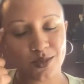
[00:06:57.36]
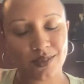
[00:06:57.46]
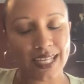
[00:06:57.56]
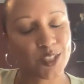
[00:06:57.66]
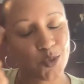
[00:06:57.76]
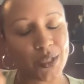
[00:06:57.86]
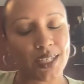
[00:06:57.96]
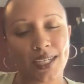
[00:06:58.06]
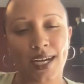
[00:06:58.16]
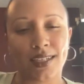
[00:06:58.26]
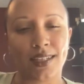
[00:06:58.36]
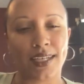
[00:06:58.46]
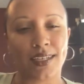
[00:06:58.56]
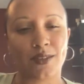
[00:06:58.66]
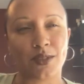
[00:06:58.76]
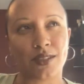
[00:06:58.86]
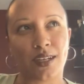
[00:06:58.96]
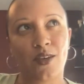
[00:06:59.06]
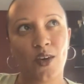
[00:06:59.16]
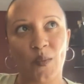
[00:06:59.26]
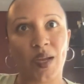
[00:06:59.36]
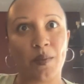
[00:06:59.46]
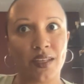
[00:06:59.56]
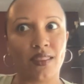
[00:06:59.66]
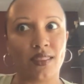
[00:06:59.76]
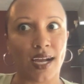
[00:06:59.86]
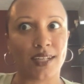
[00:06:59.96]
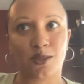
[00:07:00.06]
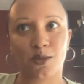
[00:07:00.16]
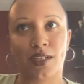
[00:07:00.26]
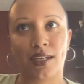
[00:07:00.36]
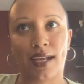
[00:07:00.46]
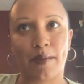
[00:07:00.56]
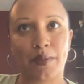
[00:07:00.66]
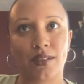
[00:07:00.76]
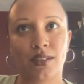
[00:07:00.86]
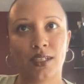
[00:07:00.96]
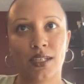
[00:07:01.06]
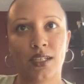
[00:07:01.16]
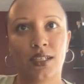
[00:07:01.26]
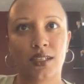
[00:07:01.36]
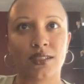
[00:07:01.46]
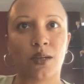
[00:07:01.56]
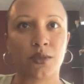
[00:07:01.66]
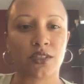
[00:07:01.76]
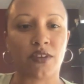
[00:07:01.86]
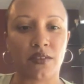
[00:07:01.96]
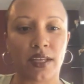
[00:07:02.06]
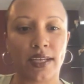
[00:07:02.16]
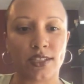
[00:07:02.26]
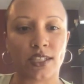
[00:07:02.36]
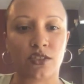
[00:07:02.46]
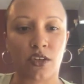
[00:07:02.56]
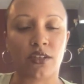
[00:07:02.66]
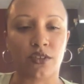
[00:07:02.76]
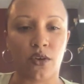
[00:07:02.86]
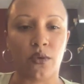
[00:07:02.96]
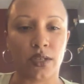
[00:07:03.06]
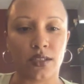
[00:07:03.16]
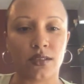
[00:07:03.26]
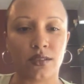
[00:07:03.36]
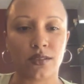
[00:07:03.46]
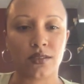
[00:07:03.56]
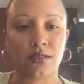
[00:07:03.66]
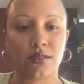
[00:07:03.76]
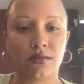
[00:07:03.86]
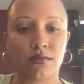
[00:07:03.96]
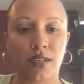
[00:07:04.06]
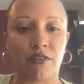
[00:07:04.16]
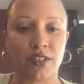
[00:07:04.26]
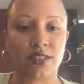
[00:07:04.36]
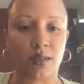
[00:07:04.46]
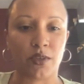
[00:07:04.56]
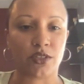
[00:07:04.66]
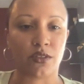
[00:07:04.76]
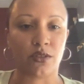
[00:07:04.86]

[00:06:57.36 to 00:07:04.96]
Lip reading: that's when it kind of like was like, oh, maybe that's when it happened. Cause that was around the age I started going every summer to